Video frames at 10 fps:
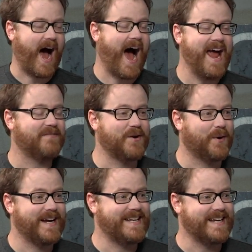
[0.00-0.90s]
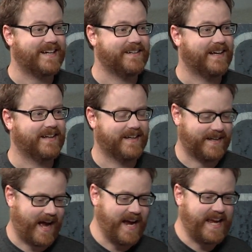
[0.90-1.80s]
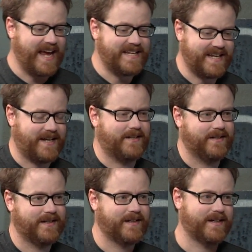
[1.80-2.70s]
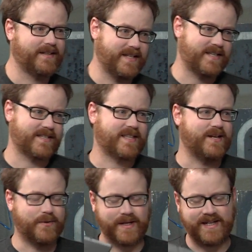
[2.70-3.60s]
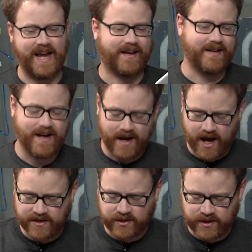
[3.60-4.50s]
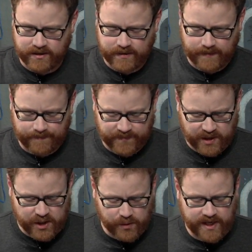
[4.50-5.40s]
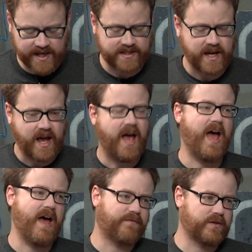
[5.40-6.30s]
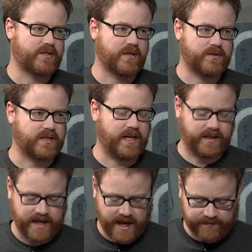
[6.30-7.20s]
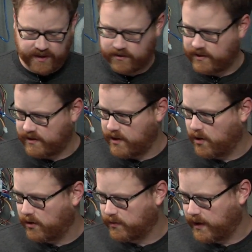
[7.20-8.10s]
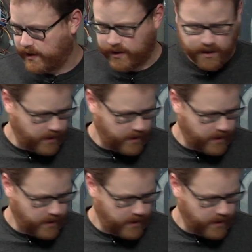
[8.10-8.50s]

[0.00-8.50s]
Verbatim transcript: I have no idea. I can't tell. That is absolutely this is the new, the new one. one. Yeah. Yes. Uh, so it's the, heavier. The new one is ever so slightly heavier than the old one.